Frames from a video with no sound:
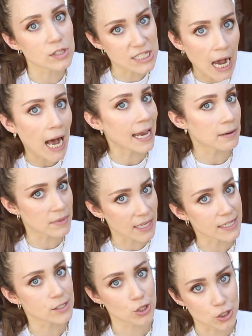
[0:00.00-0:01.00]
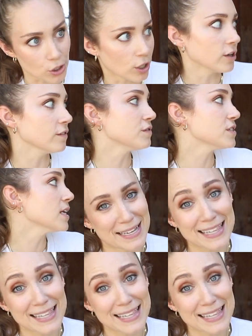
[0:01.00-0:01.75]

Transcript: time that it deserves.